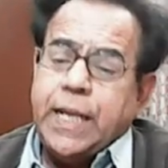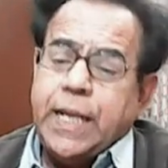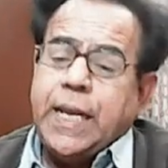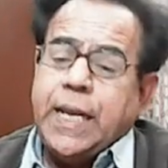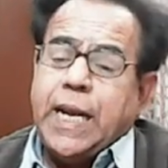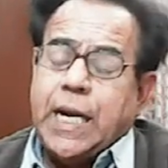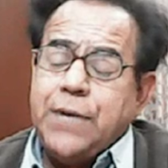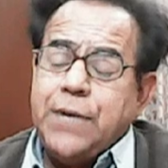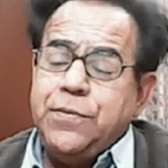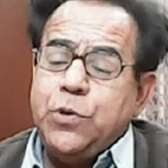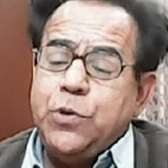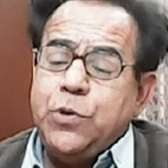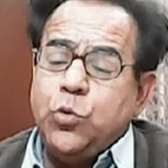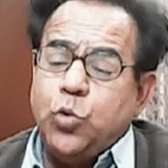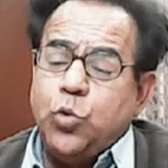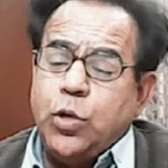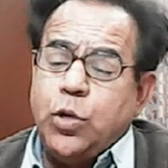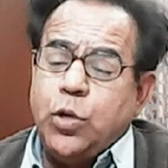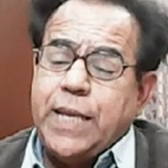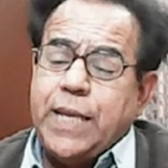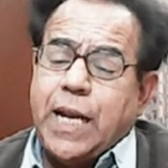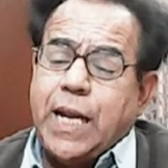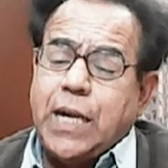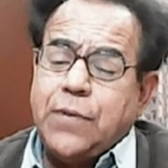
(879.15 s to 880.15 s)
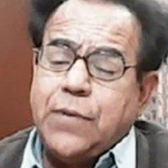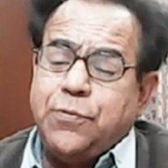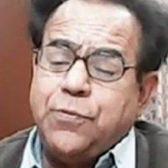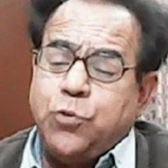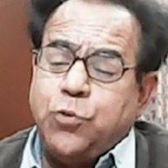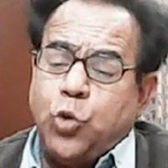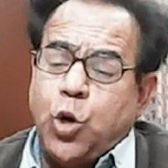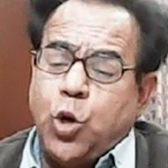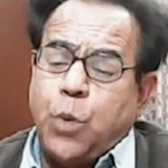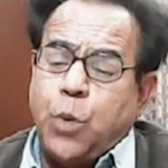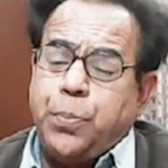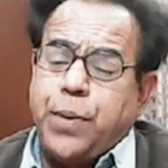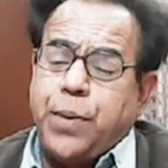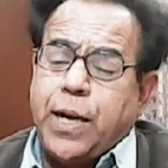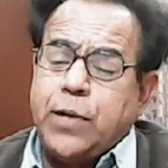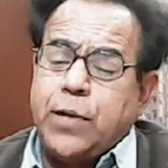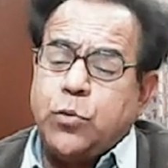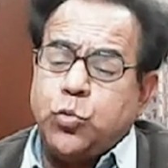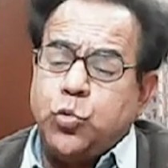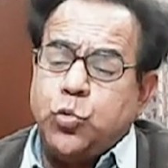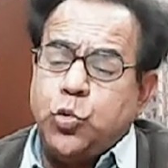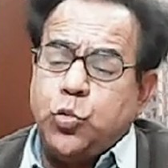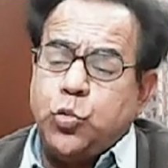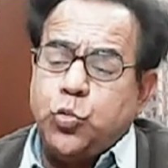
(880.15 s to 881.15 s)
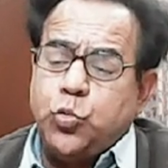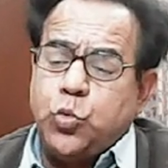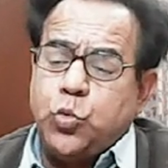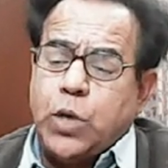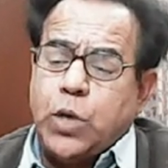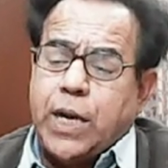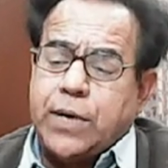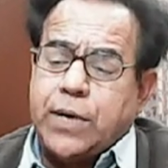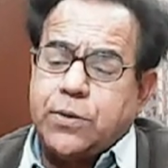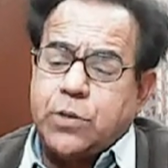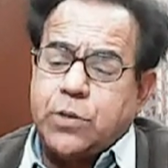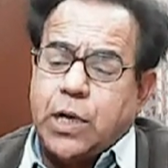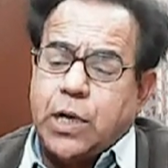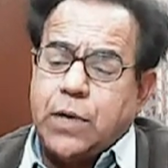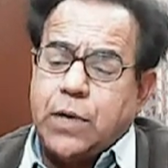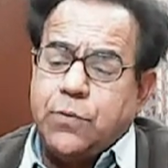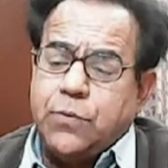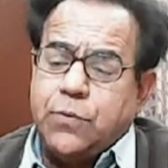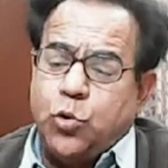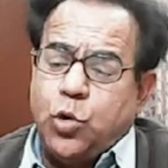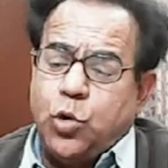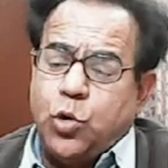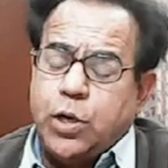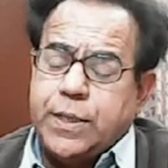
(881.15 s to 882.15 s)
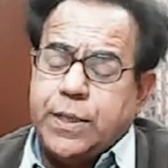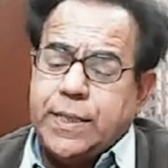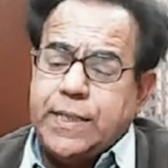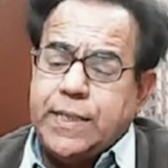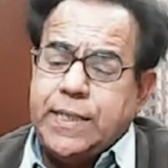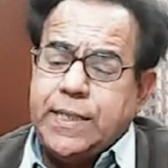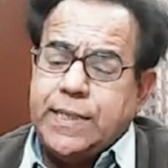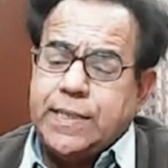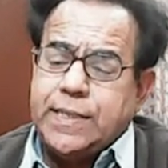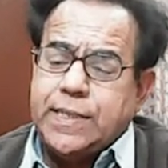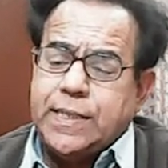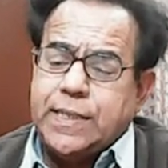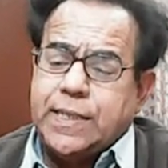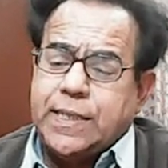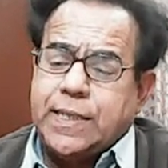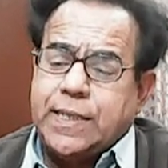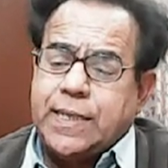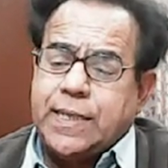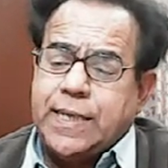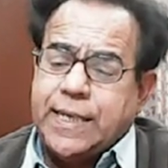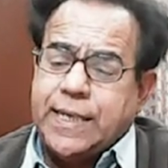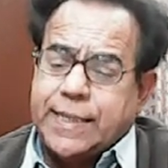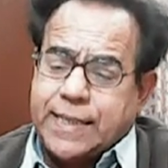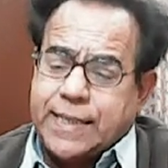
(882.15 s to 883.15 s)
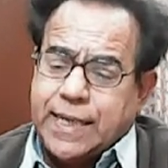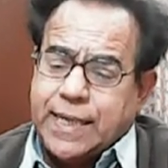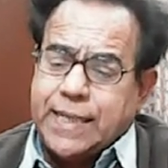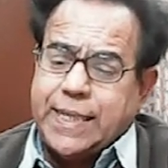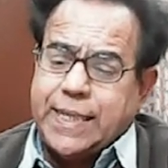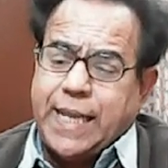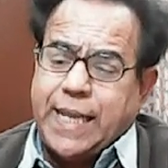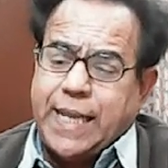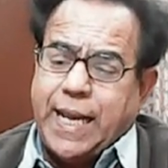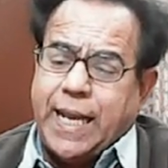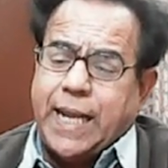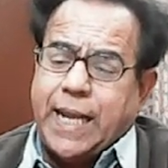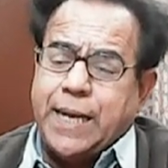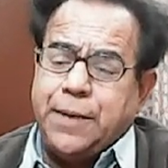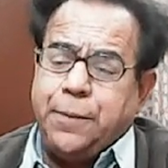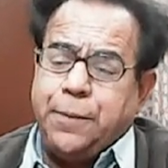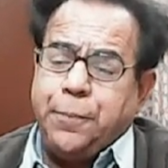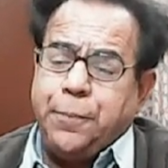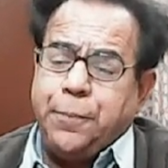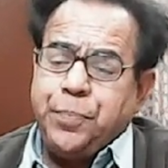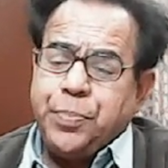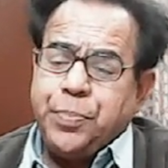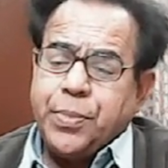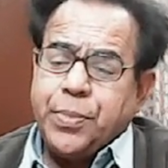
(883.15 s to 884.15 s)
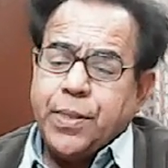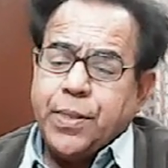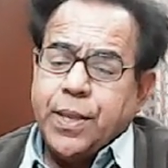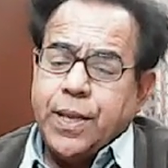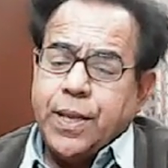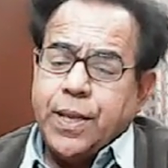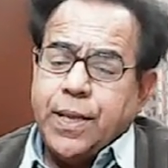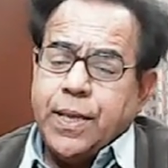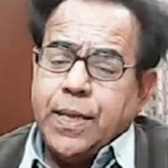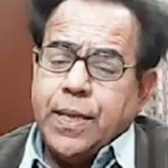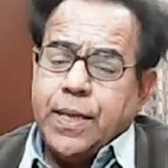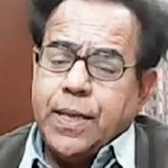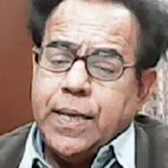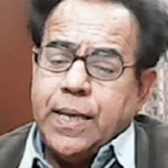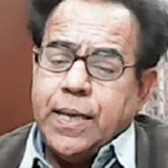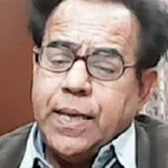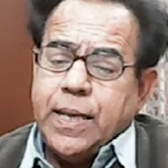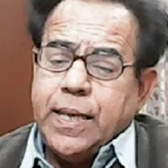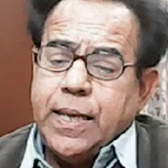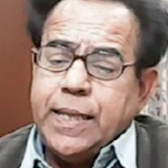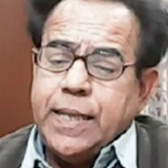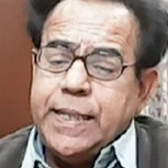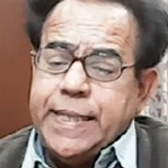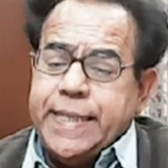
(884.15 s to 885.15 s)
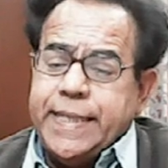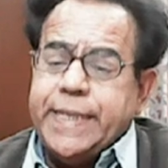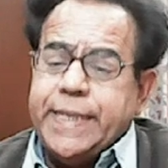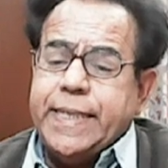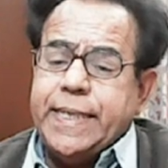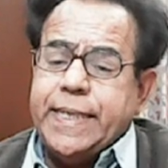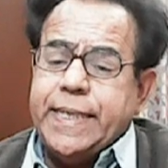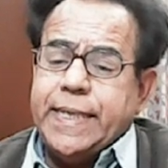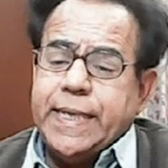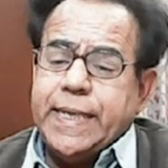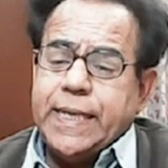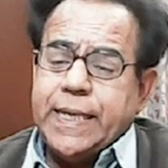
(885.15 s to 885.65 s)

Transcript: and we know that 4.22 electron volt is greater than E,